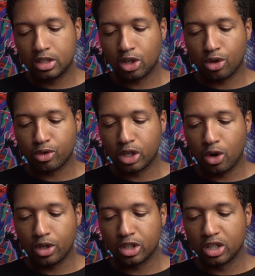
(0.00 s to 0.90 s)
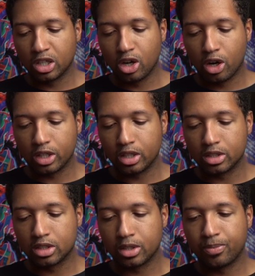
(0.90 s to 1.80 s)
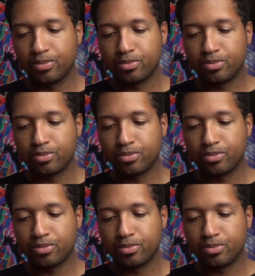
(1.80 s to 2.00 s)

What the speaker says: So if we go into Good Guardians,